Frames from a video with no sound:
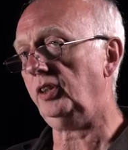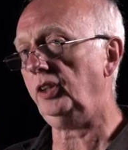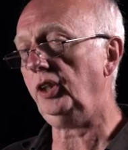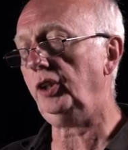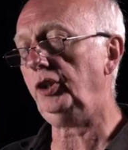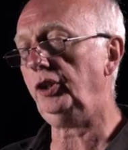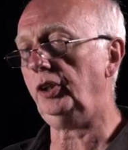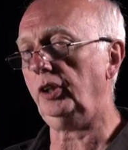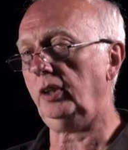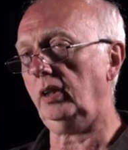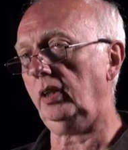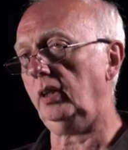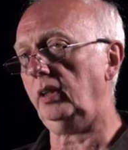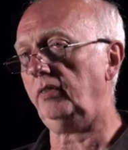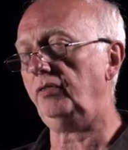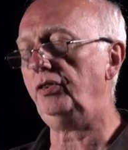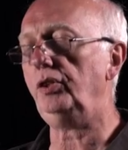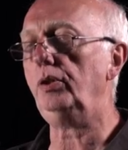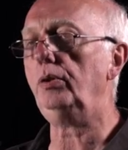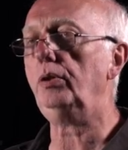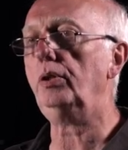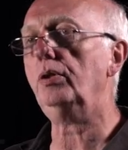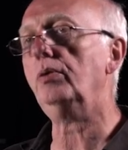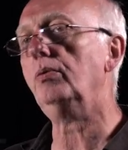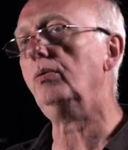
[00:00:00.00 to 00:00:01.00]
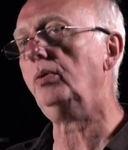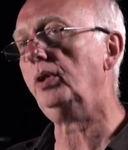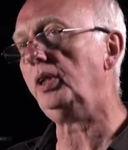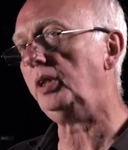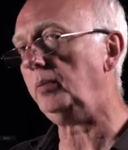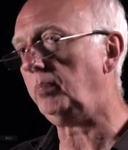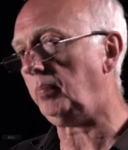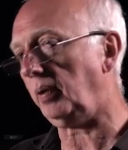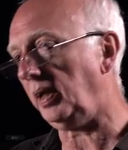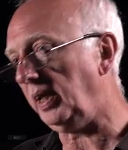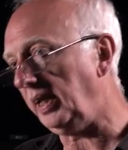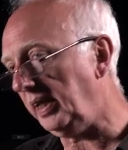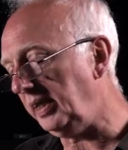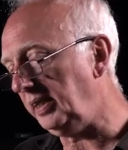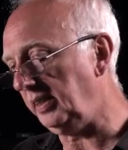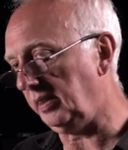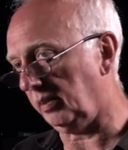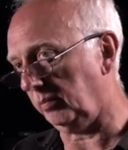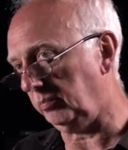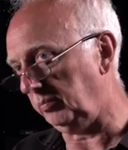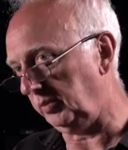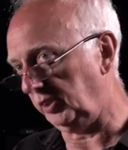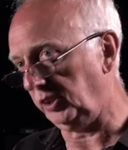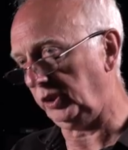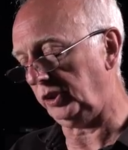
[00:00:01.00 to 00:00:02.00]
are digital, if you can replay
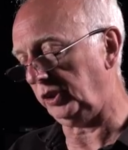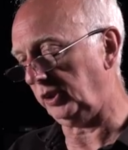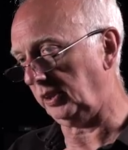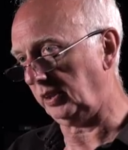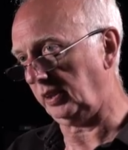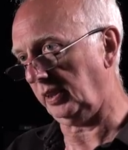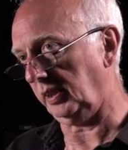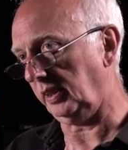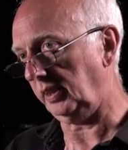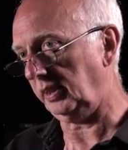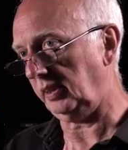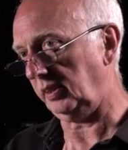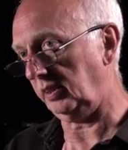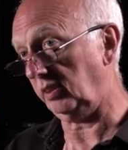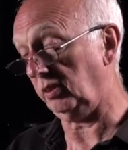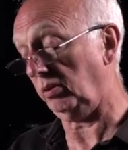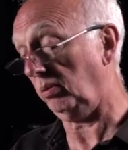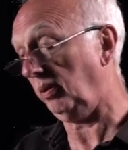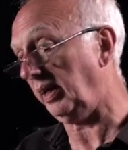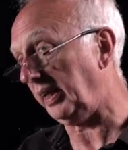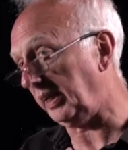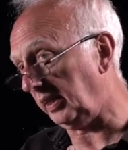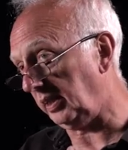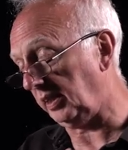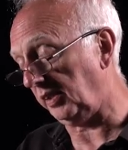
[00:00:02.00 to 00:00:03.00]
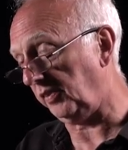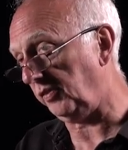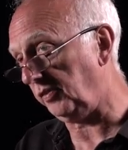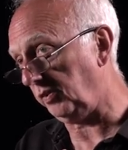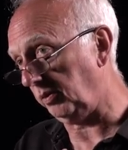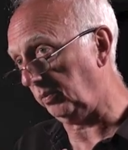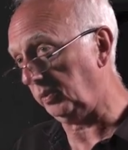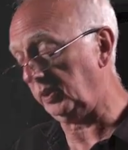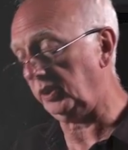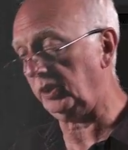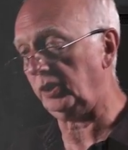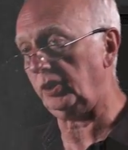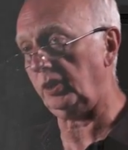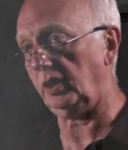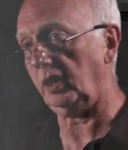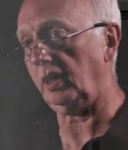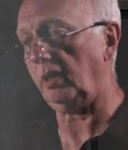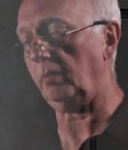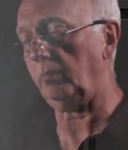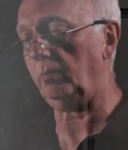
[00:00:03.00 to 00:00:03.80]
them digitally, directly through a digital